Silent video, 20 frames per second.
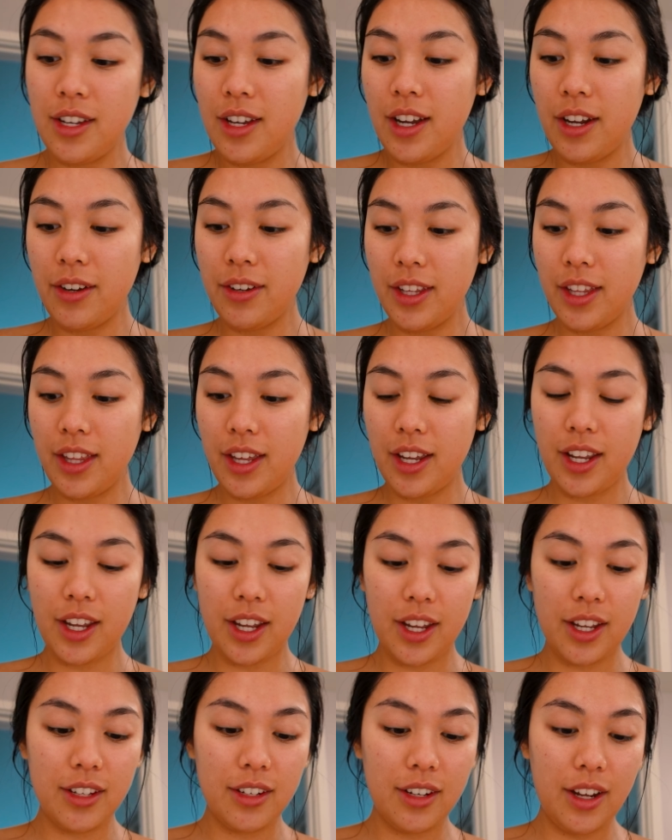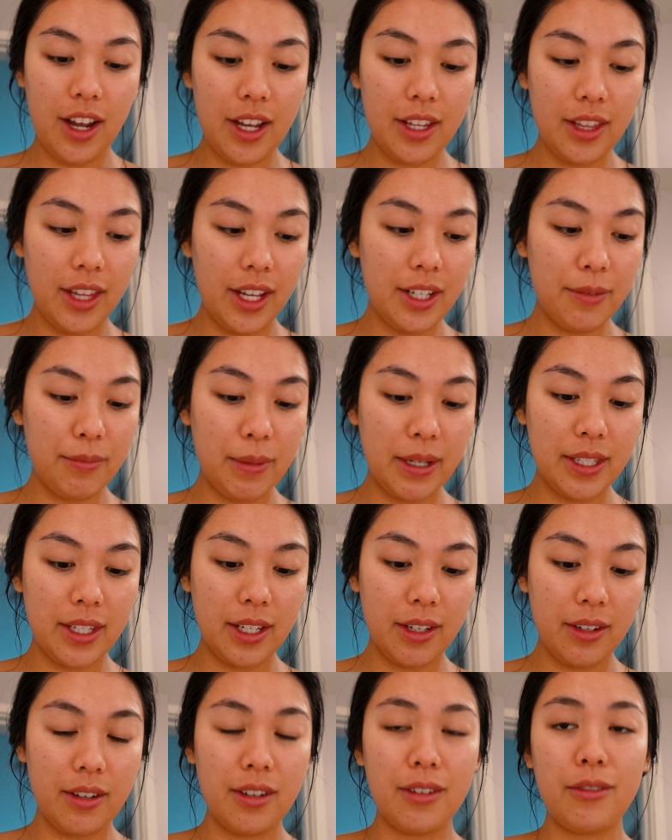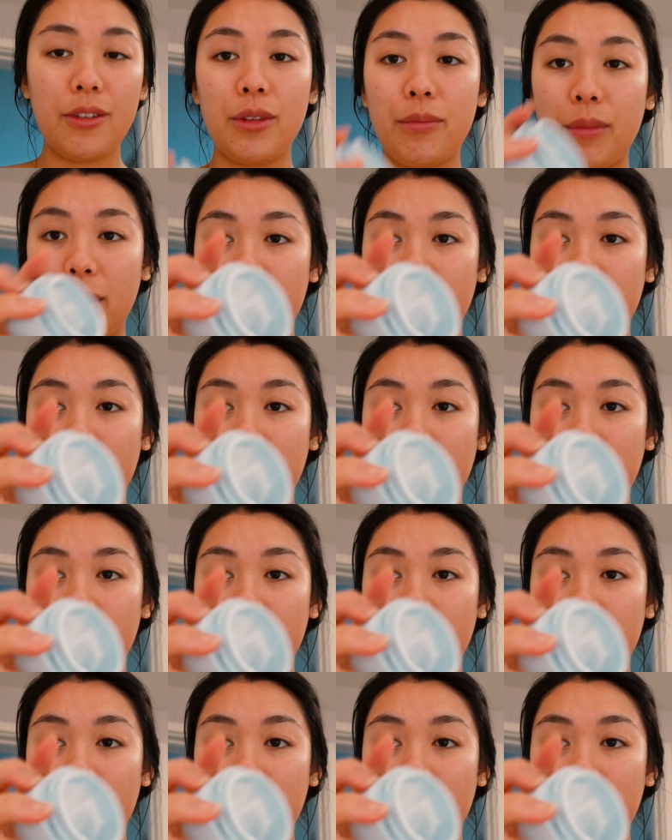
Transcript: I really like it. I like mixing it with my